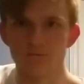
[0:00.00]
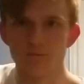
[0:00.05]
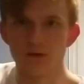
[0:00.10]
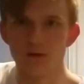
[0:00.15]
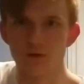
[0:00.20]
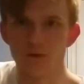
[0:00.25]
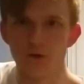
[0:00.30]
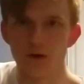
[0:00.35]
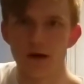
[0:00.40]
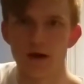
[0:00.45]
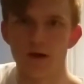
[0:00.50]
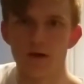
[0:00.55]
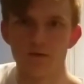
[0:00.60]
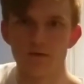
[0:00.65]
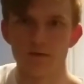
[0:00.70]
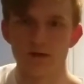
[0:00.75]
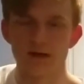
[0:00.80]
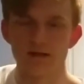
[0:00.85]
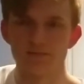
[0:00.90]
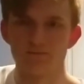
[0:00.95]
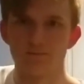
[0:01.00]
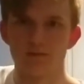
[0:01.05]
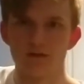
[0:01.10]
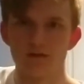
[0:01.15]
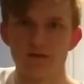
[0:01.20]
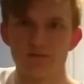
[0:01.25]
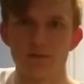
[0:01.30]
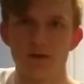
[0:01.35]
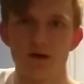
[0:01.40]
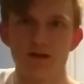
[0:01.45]
middle ground as
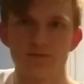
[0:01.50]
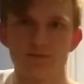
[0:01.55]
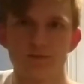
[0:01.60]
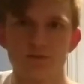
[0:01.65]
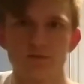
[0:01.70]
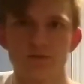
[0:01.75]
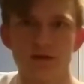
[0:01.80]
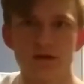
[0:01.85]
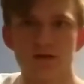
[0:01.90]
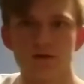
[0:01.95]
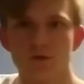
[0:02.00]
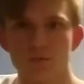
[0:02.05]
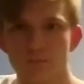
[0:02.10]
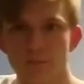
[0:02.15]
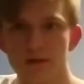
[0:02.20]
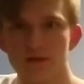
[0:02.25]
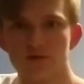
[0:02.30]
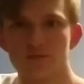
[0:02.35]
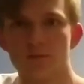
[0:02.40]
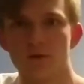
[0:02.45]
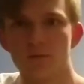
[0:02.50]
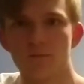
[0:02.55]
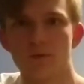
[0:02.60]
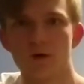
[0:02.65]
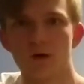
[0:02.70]
much as possible, like your benchmark